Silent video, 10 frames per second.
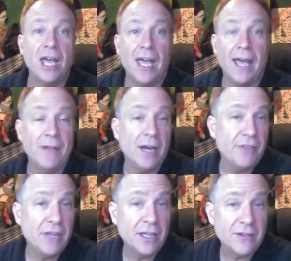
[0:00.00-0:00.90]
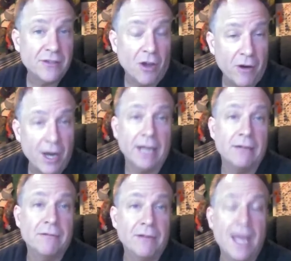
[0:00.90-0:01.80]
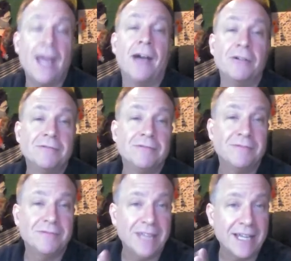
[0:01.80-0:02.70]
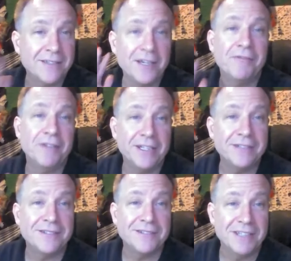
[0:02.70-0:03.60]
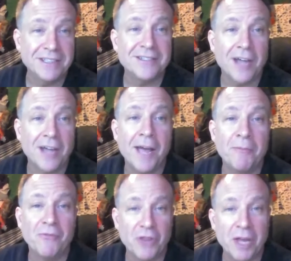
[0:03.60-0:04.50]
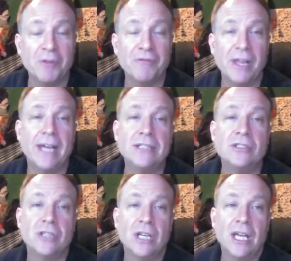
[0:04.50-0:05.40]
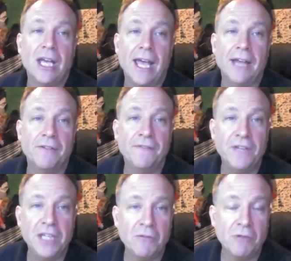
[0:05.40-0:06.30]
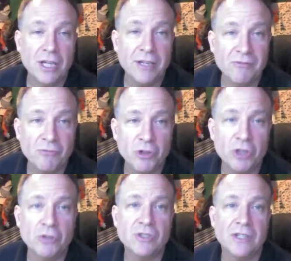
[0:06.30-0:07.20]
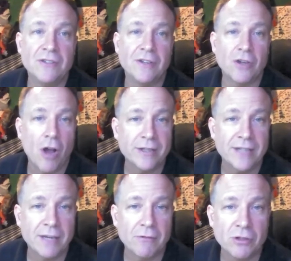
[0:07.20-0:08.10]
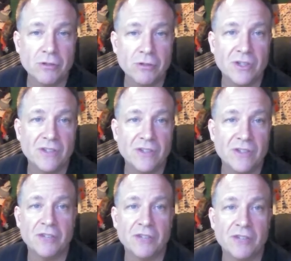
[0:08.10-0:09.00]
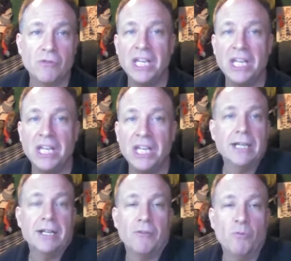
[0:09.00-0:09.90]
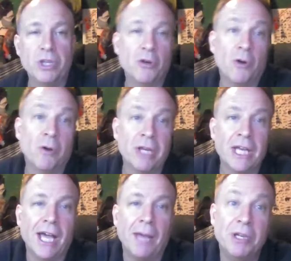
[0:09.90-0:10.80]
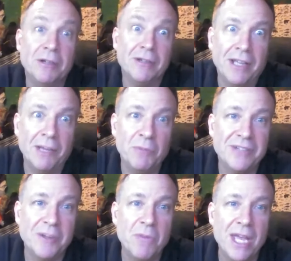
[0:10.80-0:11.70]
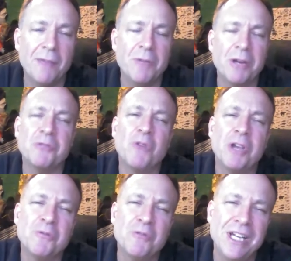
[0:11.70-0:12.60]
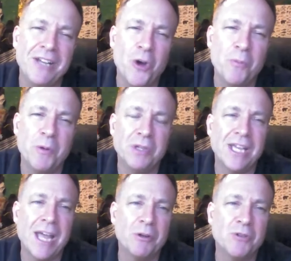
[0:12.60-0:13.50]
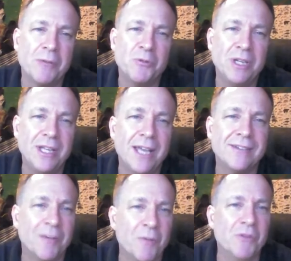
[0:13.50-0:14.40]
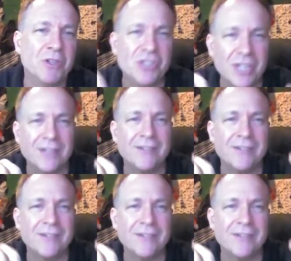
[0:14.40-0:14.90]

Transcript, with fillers: And then I think it's all right, now that's enough of this. It's time for them to fledge. And the feeding really reduces, the contact reduces, and it's really the, you know, I mean, I mean, to me, I mean, I was, I was really hoping with the camera traps we get some of the chicks